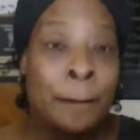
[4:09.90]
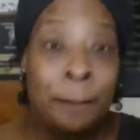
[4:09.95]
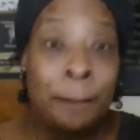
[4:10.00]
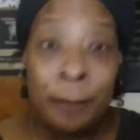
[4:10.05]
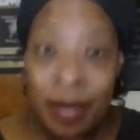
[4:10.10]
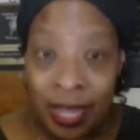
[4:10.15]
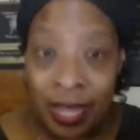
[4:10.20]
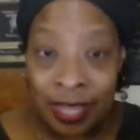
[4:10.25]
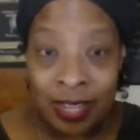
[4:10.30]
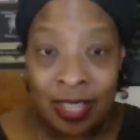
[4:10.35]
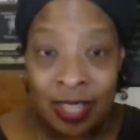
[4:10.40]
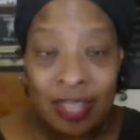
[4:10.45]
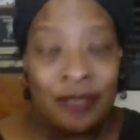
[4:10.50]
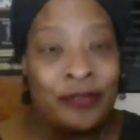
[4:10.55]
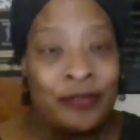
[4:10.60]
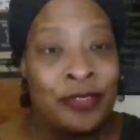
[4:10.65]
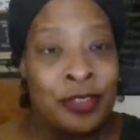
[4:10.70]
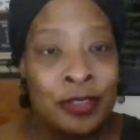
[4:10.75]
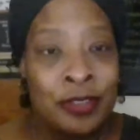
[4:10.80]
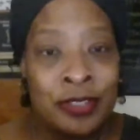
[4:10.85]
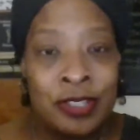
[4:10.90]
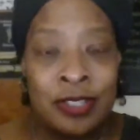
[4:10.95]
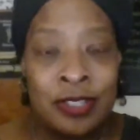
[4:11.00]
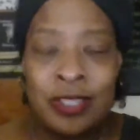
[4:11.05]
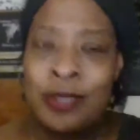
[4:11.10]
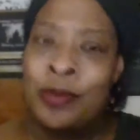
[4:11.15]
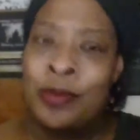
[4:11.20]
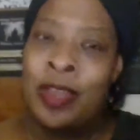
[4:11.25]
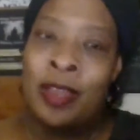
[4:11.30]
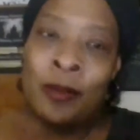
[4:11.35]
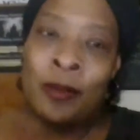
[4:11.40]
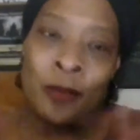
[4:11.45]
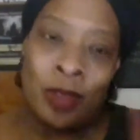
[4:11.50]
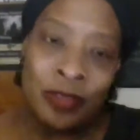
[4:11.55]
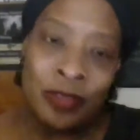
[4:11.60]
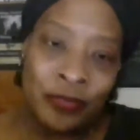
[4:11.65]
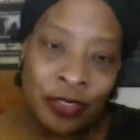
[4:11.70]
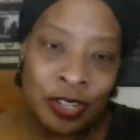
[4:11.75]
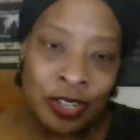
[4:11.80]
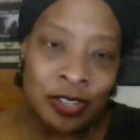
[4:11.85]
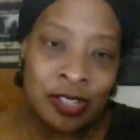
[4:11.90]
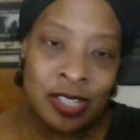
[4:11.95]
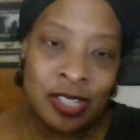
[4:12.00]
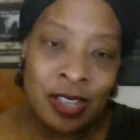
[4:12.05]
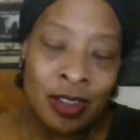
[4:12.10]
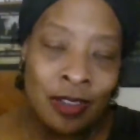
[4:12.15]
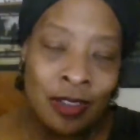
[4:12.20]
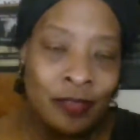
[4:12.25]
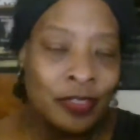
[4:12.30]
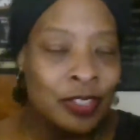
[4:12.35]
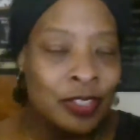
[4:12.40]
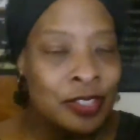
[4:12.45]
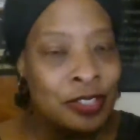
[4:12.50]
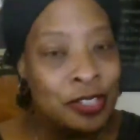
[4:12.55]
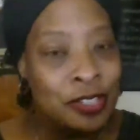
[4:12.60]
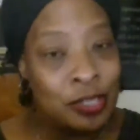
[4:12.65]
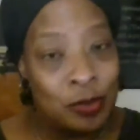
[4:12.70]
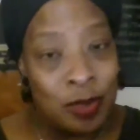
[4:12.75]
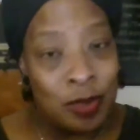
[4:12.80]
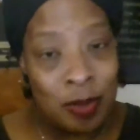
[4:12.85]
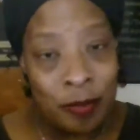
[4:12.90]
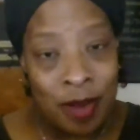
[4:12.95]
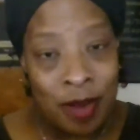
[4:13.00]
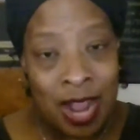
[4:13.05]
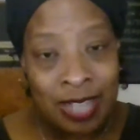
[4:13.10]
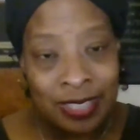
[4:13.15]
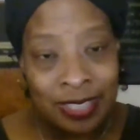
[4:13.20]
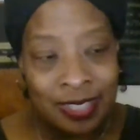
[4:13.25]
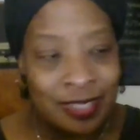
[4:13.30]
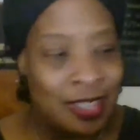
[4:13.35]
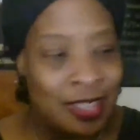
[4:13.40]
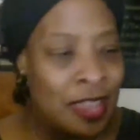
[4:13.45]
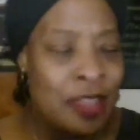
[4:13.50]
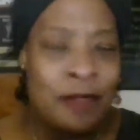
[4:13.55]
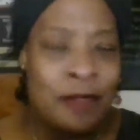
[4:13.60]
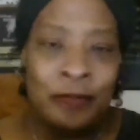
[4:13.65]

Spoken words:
But if you're just doing one for yourself, or you just want to practice,